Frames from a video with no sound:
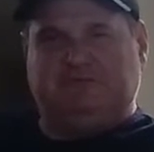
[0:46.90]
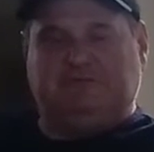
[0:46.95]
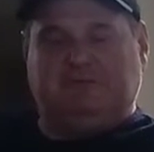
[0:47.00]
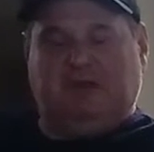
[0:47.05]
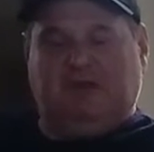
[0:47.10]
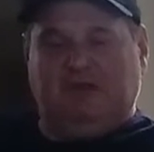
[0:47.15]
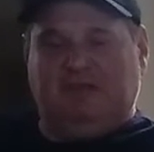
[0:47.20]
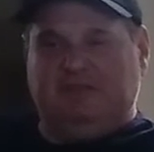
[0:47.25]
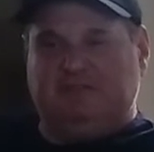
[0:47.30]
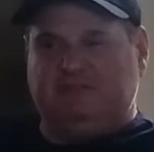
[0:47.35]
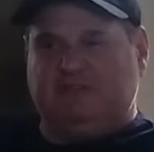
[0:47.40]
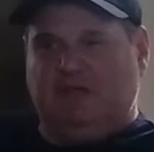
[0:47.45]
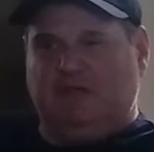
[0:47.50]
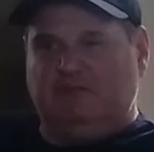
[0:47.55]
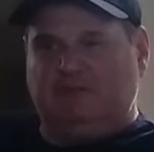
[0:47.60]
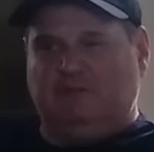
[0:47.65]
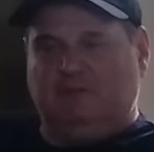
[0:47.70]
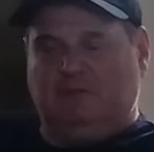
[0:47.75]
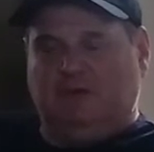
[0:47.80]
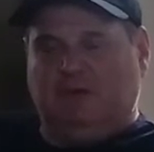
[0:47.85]
Elise tells
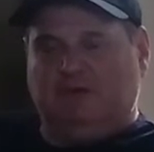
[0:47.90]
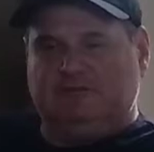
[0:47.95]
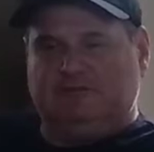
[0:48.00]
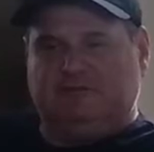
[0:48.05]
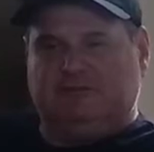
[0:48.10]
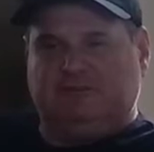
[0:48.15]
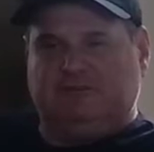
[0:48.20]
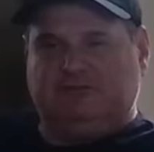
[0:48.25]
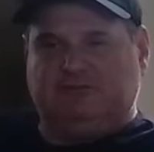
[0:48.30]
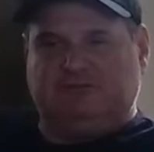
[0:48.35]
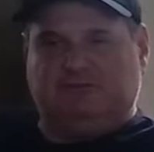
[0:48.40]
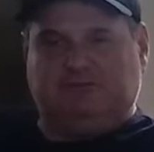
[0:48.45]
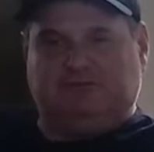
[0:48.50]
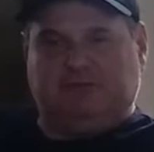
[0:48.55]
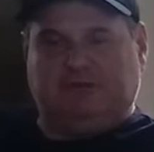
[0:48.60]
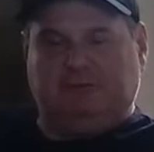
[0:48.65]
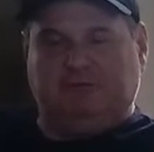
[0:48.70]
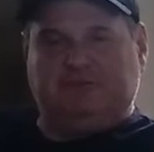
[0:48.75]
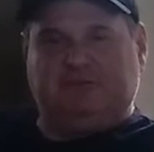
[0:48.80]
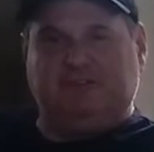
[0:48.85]
her, well,
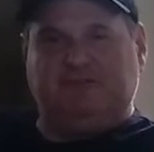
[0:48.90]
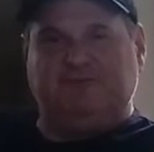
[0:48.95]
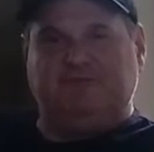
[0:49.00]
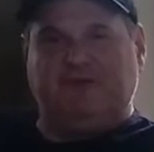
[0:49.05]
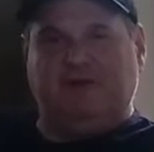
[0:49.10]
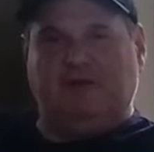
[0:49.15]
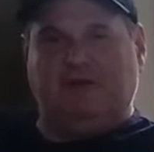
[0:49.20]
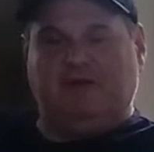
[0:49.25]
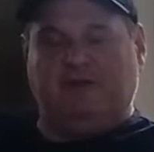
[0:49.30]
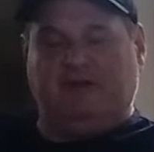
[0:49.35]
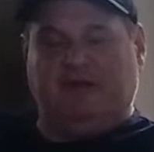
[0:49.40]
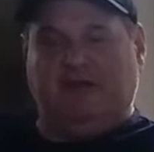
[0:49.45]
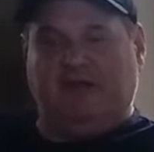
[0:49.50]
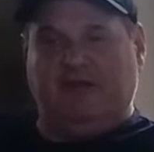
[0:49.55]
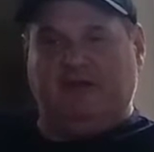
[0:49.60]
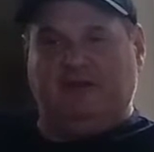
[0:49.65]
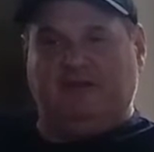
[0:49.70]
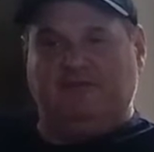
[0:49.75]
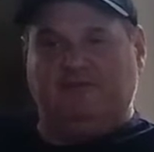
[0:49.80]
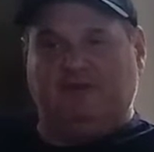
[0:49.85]
she was just filling
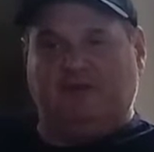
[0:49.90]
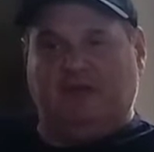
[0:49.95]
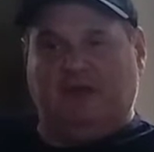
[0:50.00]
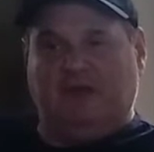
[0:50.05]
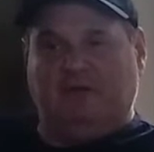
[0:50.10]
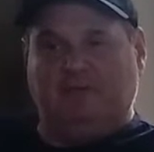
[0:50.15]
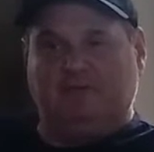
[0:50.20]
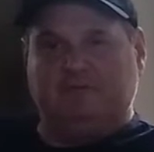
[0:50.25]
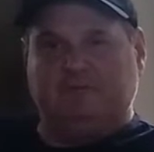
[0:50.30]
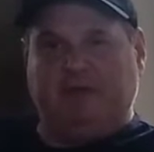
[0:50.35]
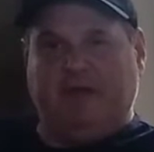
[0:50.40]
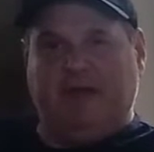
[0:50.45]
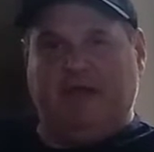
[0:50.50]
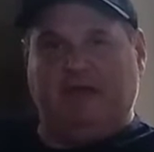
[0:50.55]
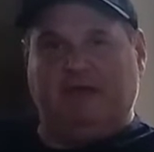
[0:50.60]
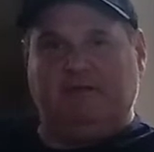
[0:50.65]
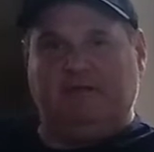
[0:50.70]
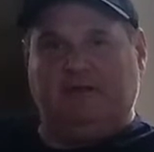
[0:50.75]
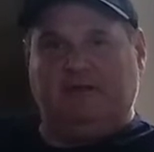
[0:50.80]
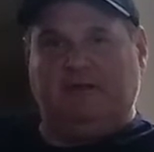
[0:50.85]
in until I was back,
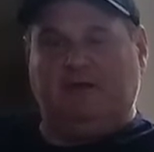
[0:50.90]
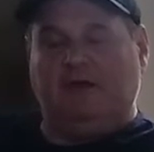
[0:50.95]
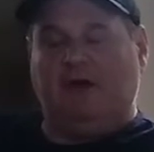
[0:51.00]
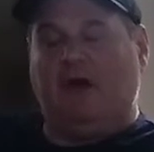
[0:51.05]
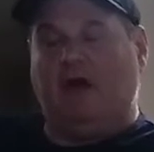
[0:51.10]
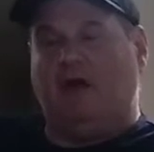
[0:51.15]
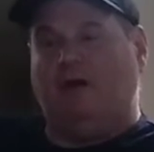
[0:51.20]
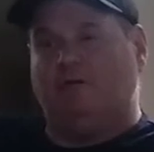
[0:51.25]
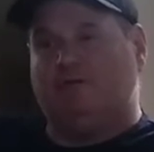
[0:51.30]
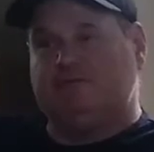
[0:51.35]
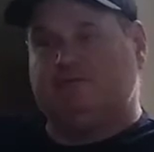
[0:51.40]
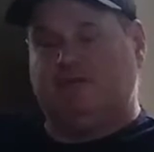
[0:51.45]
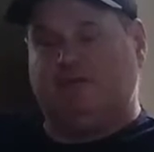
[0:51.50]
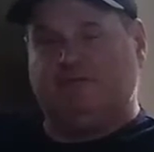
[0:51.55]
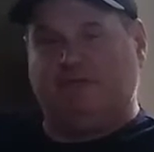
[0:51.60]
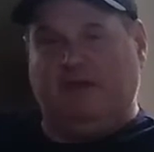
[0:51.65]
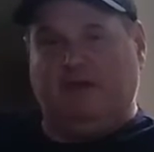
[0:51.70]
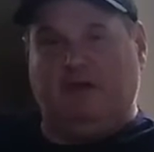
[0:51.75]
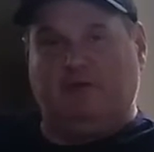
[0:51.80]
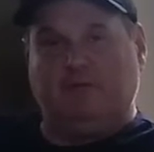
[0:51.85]
and then I was gonna
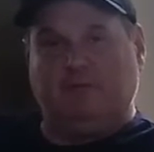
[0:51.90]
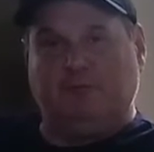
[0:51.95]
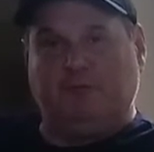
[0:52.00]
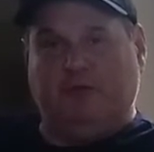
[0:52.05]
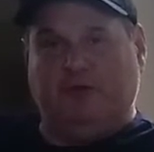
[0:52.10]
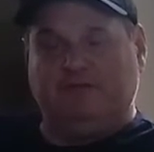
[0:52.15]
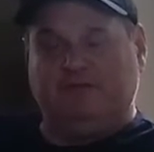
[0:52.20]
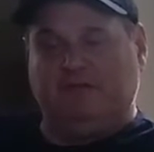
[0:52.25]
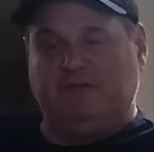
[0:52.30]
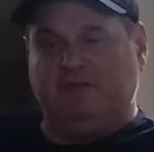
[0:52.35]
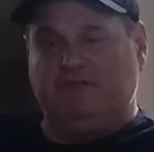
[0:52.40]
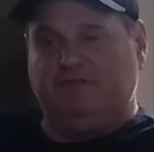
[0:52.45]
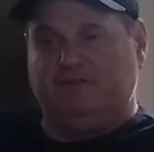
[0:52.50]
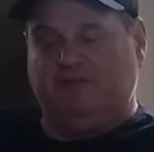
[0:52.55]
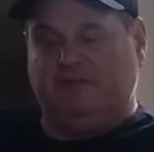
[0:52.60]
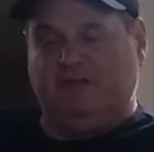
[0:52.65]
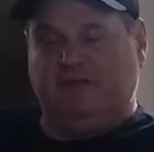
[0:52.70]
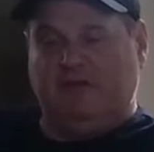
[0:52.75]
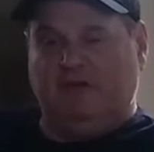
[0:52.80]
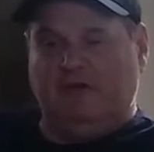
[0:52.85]
take over president and
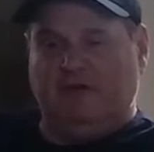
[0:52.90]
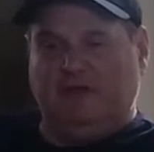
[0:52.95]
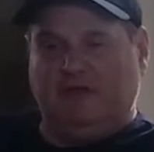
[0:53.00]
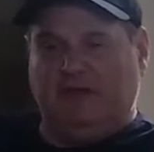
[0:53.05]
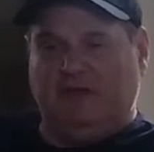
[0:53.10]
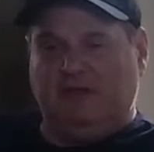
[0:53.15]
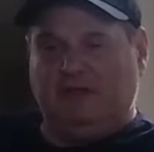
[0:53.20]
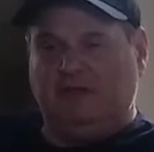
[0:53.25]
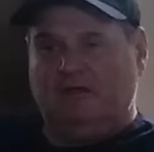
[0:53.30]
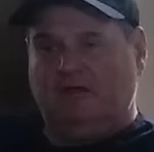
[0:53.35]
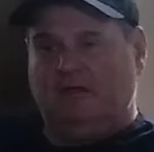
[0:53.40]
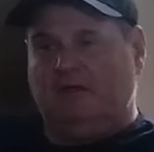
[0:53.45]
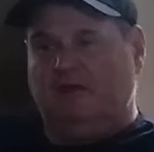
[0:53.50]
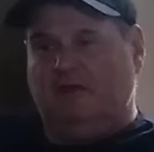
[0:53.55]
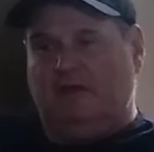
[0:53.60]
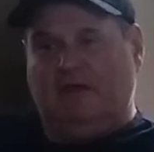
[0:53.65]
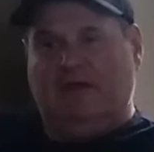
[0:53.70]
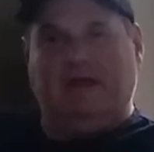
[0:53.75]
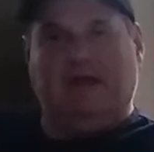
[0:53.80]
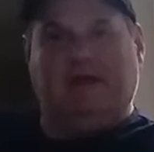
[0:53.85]
CEO again,
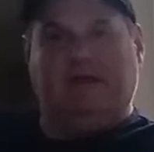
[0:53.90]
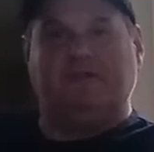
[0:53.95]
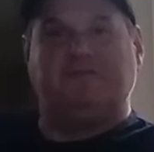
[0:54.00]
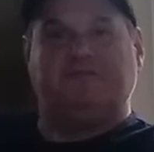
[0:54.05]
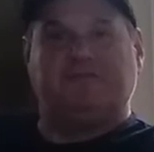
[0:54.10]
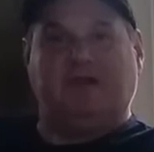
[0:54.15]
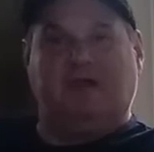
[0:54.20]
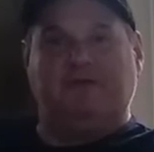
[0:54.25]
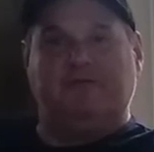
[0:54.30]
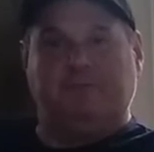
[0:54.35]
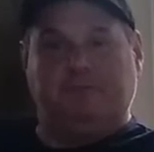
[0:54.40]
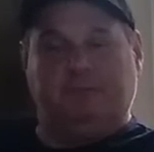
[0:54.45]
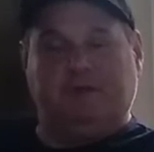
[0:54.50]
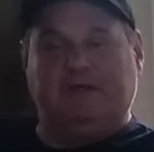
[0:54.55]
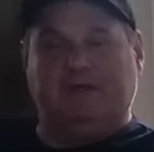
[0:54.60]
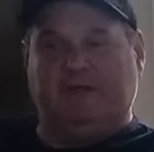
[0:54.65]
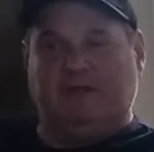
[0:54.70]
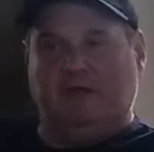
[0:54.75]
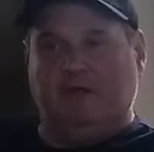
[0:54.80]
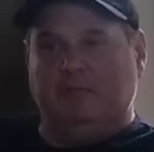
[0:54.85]
and it's time for me
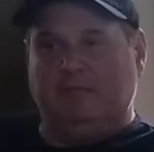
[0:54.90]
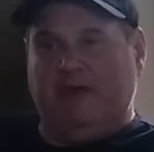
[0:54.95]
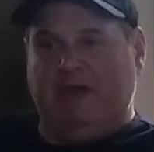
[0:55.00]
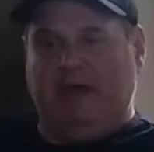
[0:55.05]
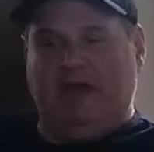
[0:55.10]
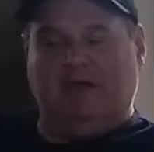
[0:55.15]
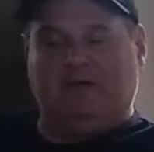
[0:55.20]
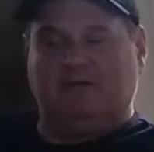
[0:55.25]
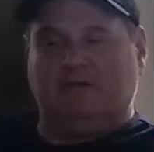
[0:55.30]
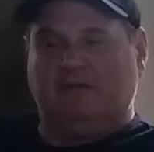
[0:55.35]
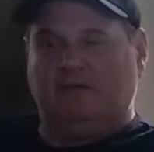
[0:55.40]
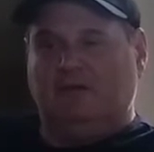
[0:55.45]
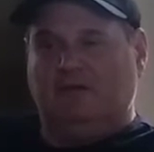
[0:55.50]
to come back.